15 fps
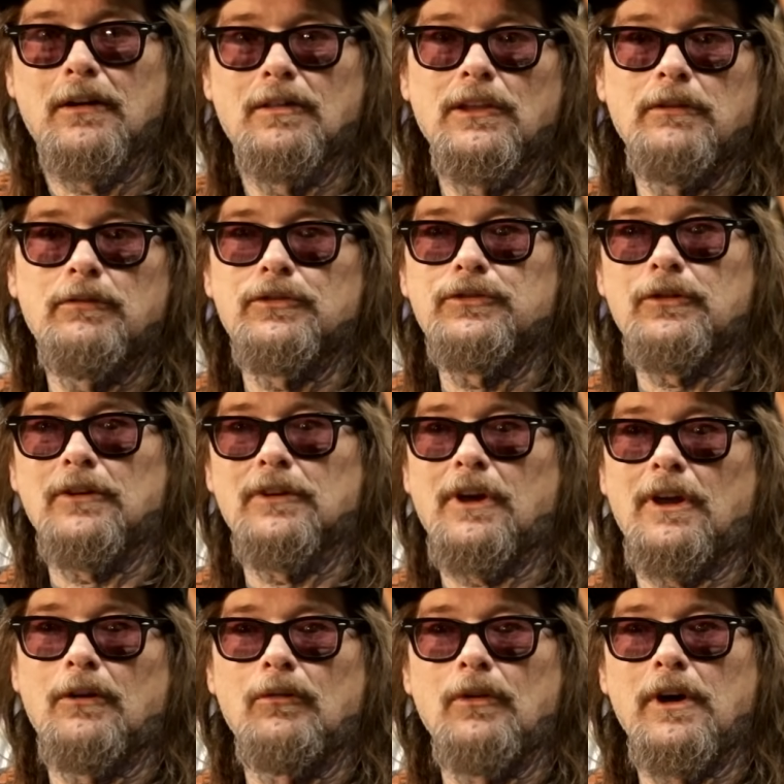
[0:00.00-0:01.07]
live a certain
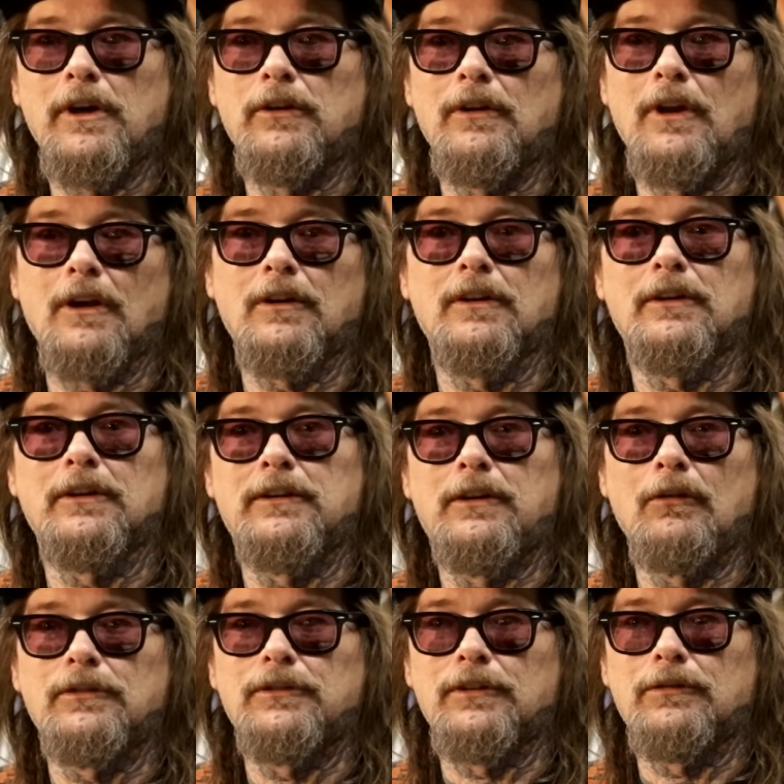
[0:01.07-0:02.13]
kind of way, you're not going to
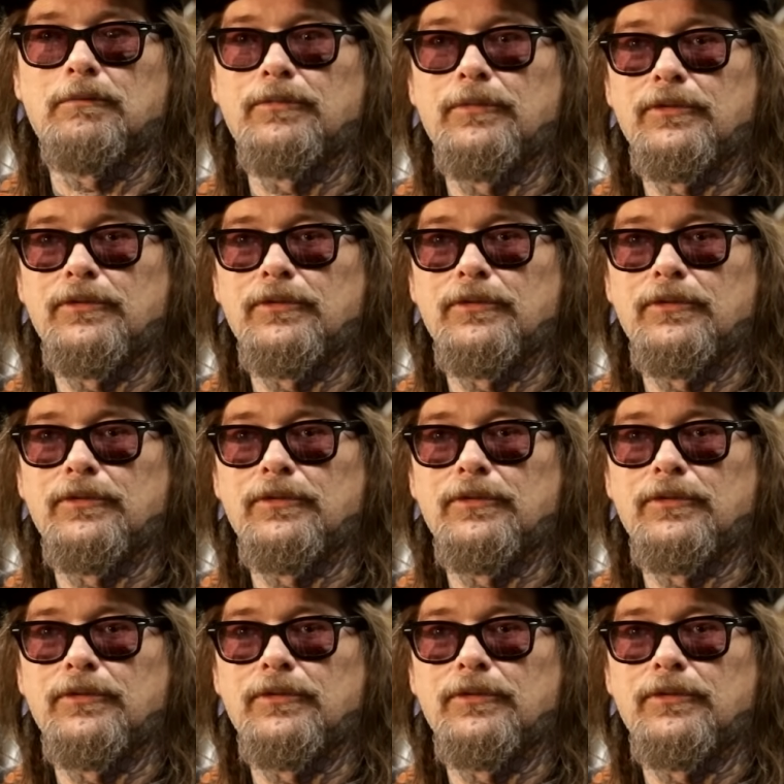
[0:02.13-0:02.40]
go just